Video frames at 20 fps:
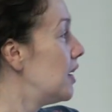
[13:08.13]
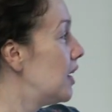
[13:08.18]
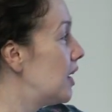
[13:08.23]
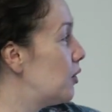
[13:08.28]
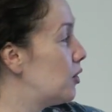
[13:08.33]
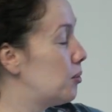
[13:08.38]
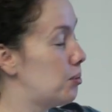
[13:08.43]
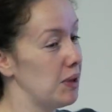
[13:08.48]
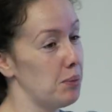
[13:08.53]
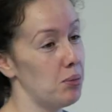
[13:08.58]

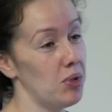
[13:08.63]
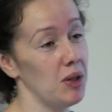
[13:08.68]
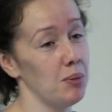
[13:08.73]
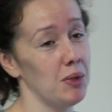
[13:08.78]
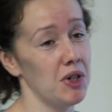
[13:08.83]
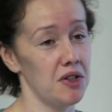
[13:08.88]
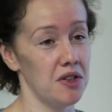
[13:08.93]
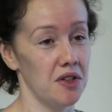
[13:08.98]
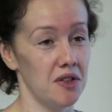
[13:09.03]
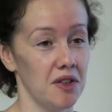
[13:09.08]
it would be pretty
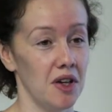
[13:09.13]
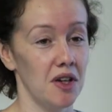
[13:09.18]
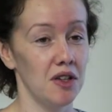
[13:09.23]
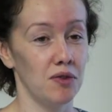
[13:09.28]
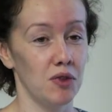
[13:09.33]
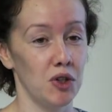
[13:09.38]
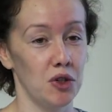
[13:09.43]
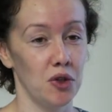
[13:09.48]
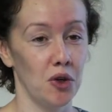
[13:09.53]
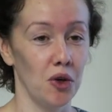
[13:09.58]
much the
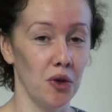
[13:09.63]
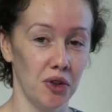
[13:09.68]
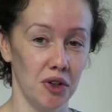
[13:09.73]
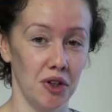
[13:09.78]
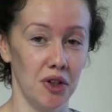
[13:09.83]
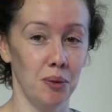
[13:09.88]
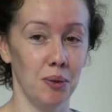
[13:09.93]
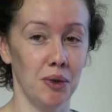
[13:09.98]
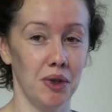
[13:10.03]
size of a dot and you